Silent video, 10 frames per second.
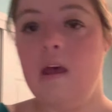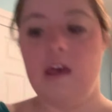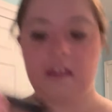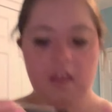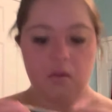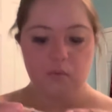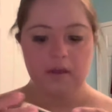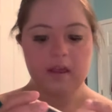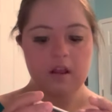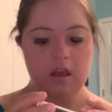is this
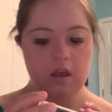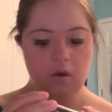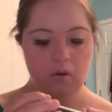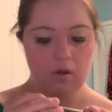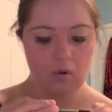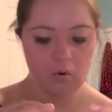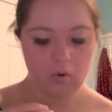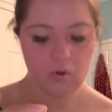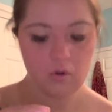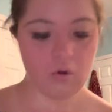really cute
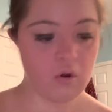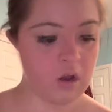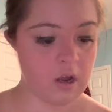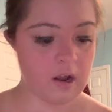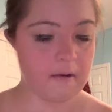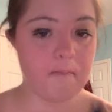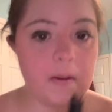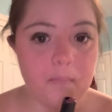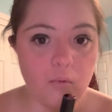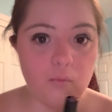little
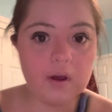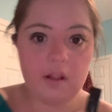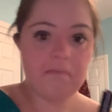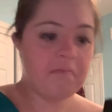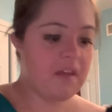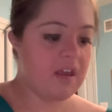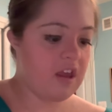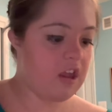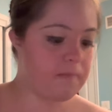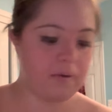purple one.
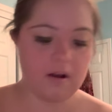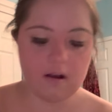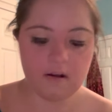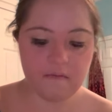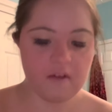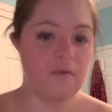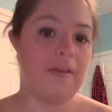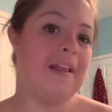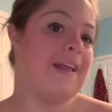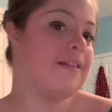It's perfect for
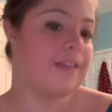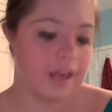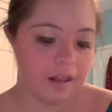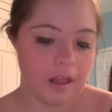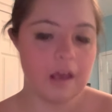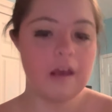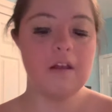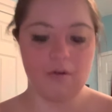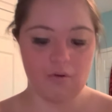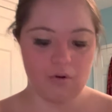like a date night
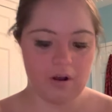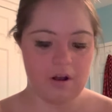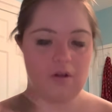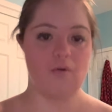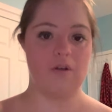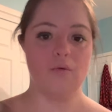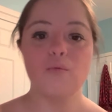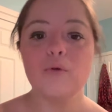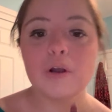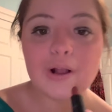or going to
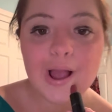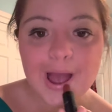work.